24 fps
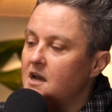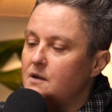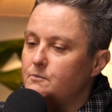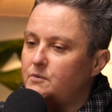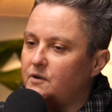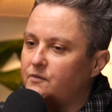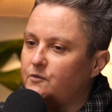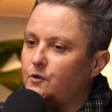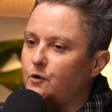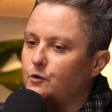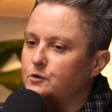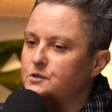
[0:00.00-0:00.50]
But
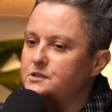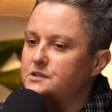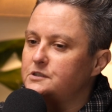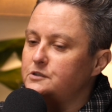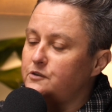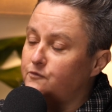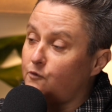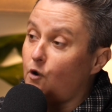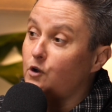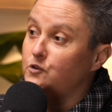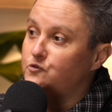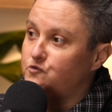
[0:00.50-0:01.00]
of course,
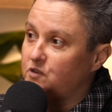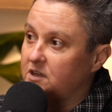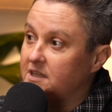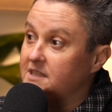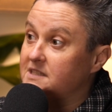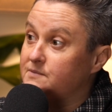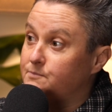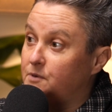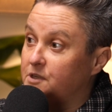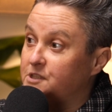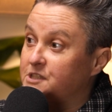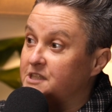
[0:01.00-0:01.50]
you've got a
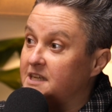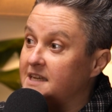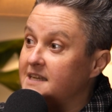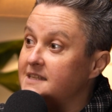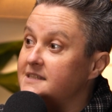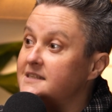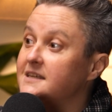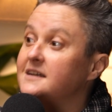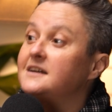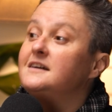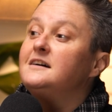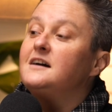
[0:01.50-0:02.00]
drinks
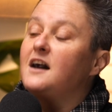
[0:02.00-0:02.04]
budget.